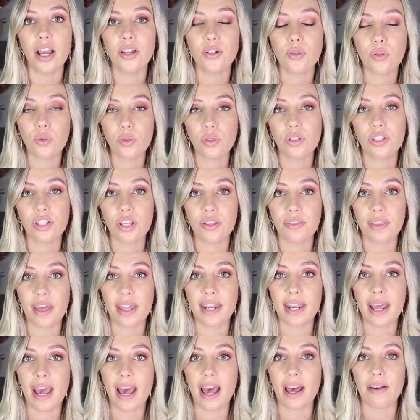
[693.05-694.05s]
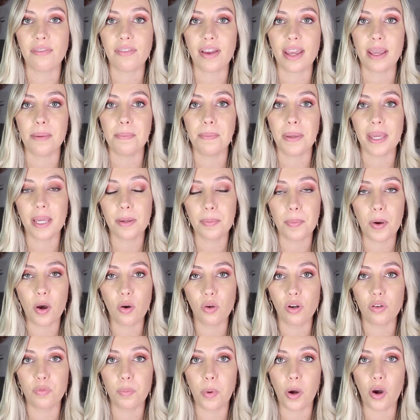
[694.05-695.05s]
I'd also then have a big
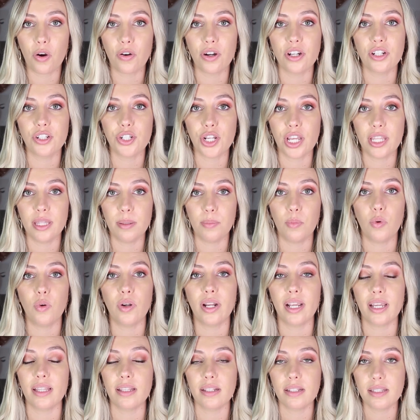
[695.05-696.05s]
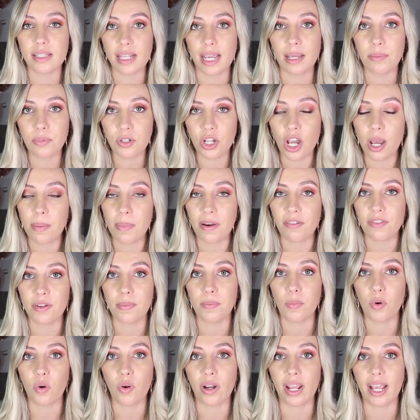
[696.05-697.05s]
bowl of porridge in the morning at the same time
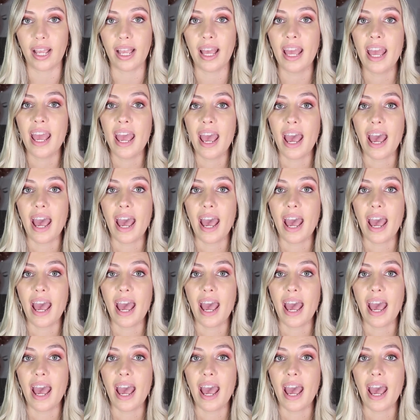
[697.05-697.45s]
every morning,